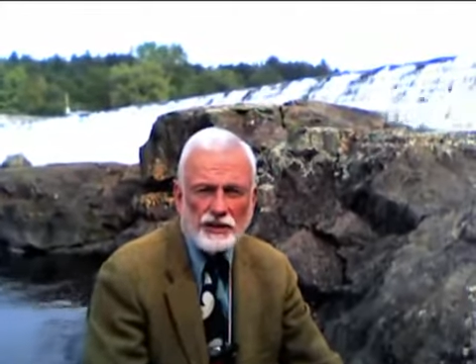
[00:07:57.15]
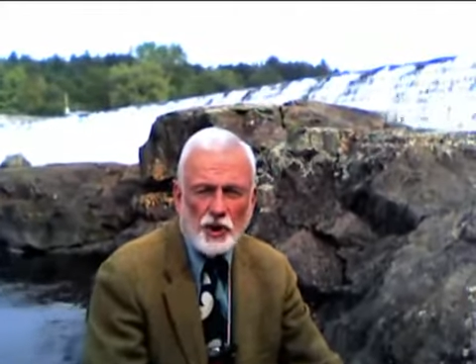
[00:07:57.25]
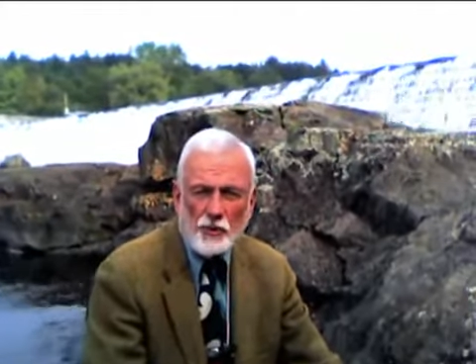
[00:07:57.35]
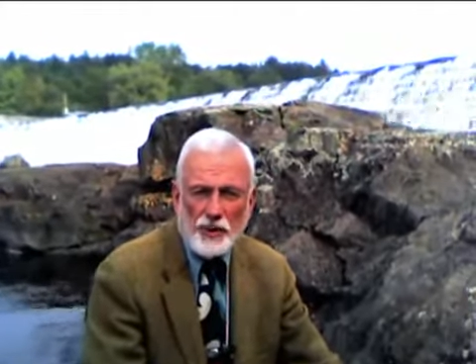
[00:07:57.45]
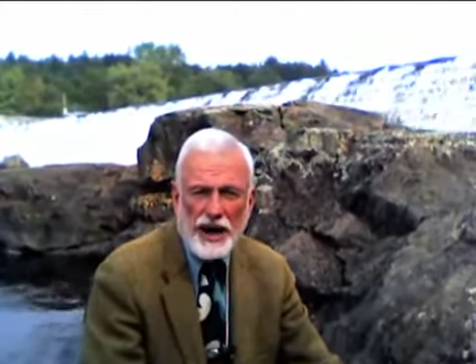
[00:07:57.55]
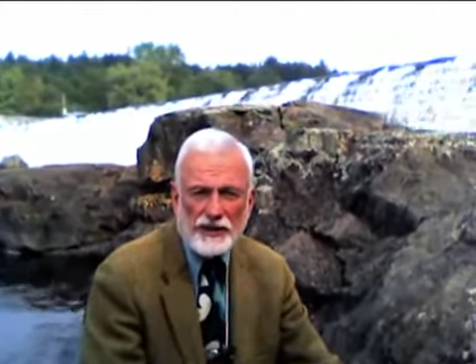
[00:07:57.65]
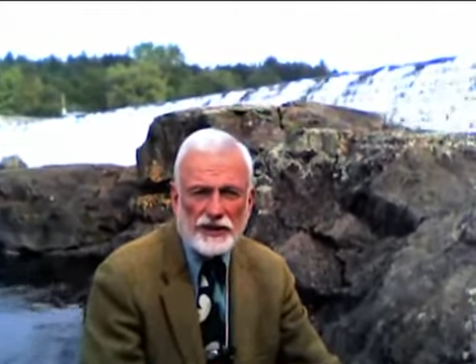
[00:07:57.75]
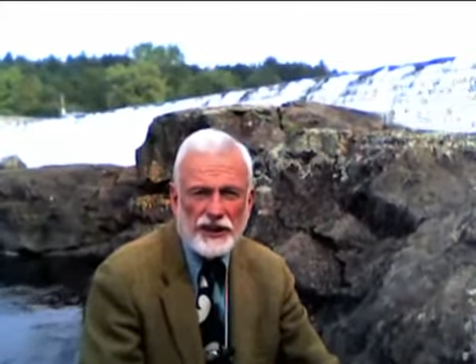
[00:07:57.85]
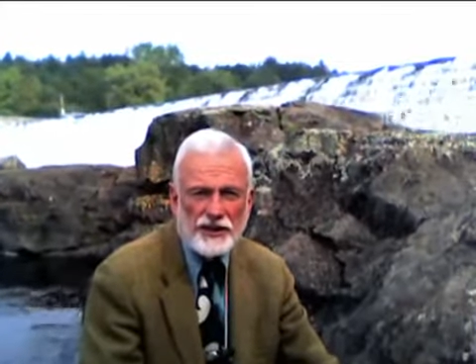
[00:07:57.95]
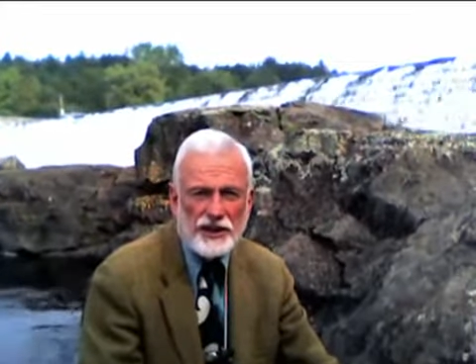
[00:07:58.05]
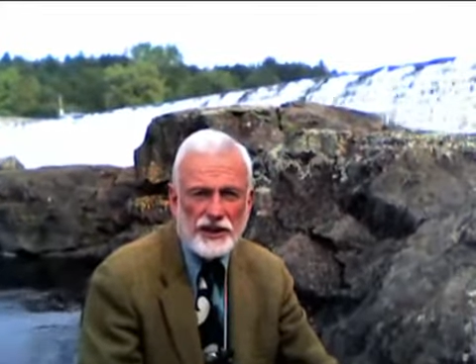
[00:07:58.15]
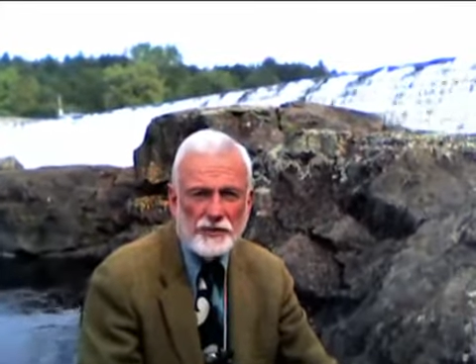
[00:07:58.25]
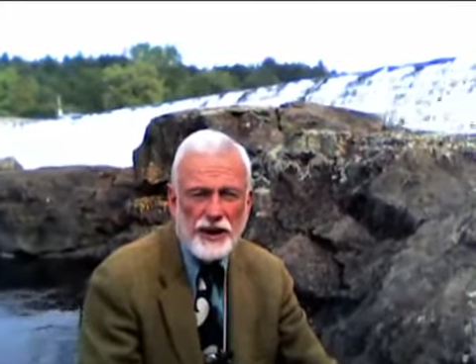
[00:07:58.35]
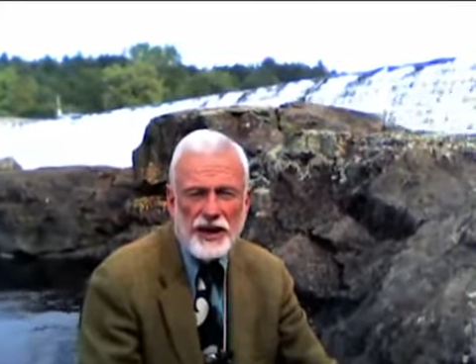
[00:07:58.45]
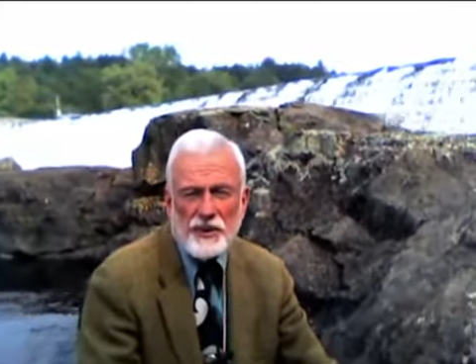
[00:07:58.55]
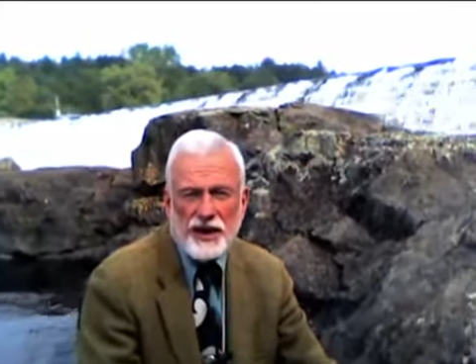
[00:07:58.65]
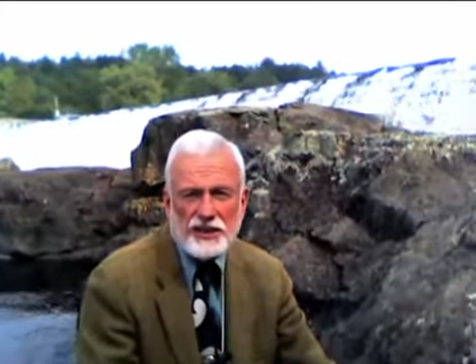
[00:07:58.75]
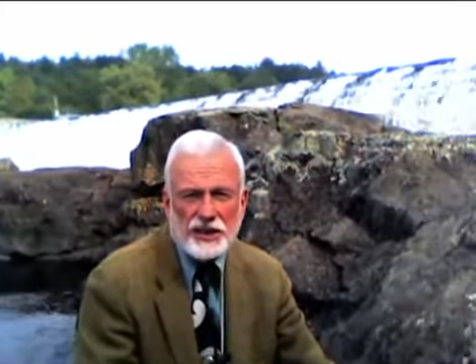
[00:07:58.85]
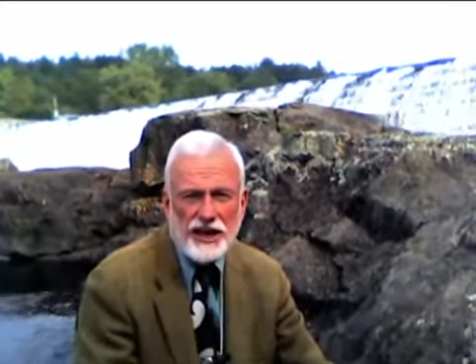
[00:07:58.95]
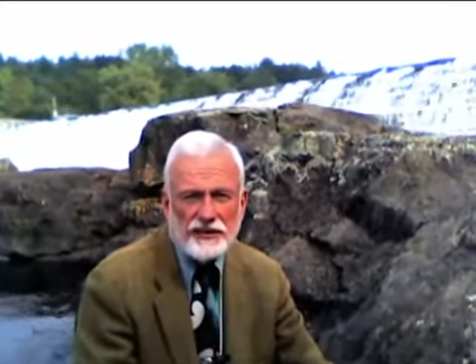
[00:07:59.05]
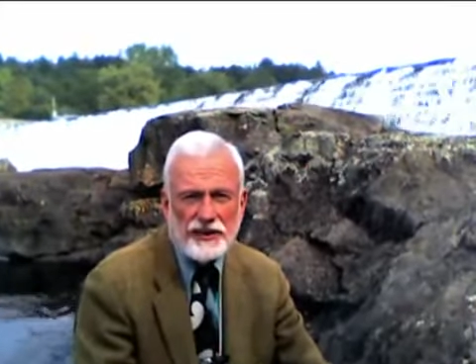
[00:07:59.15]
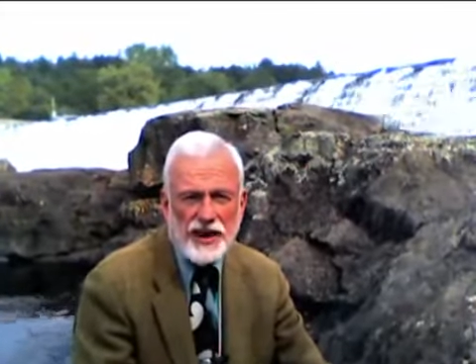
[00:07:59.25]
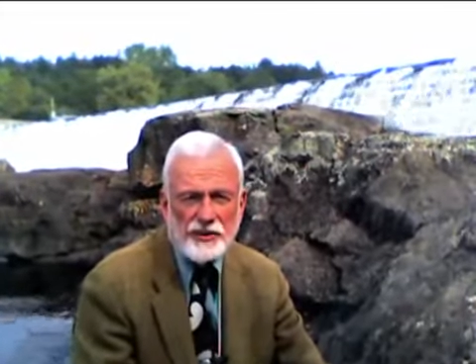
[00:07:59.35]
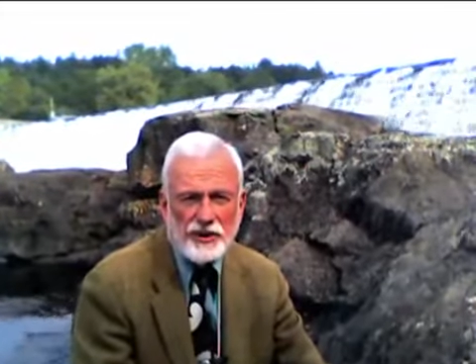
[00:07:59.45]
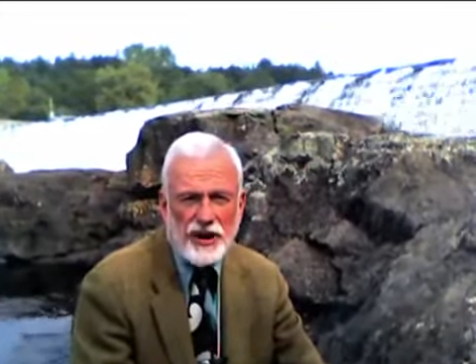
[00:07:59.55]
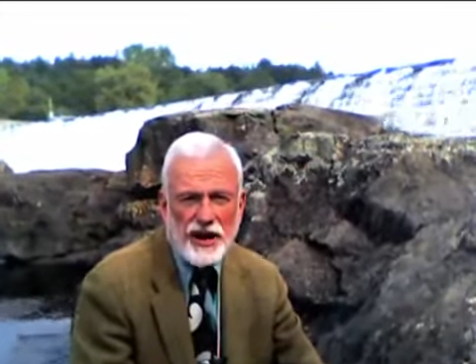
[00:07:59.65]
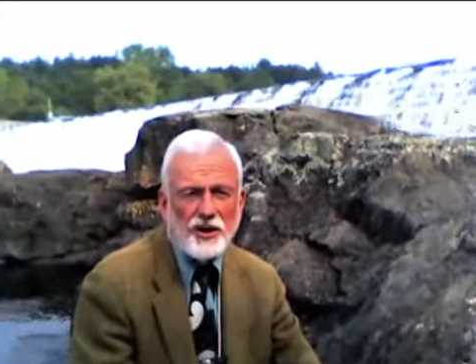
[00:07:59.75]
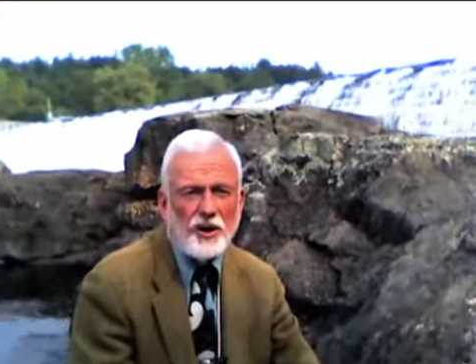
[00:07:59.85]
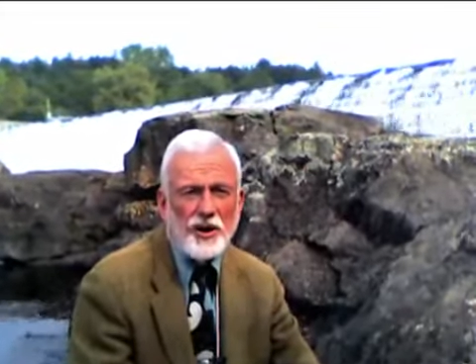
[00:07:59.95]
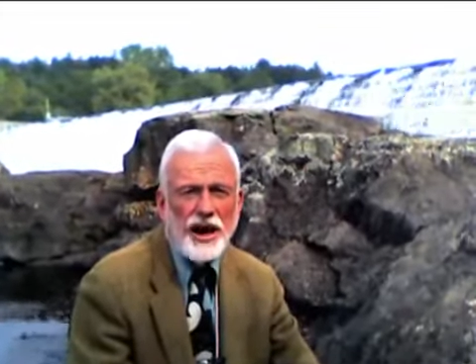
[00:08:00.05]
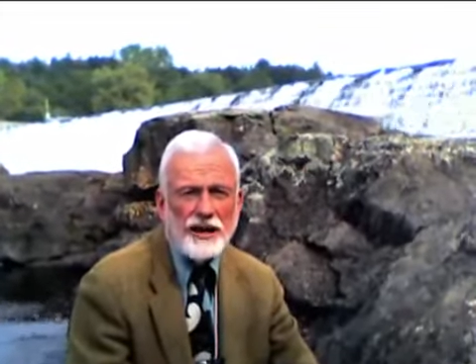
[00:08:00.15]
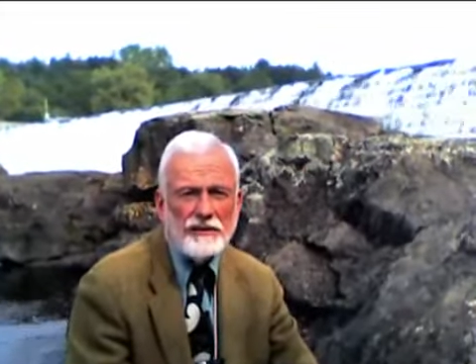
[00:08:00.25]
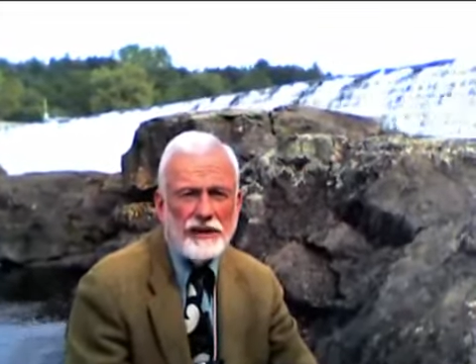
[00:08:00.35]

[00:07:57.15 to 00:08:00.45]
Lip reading: Don't buy things that are made by slave labor. I know I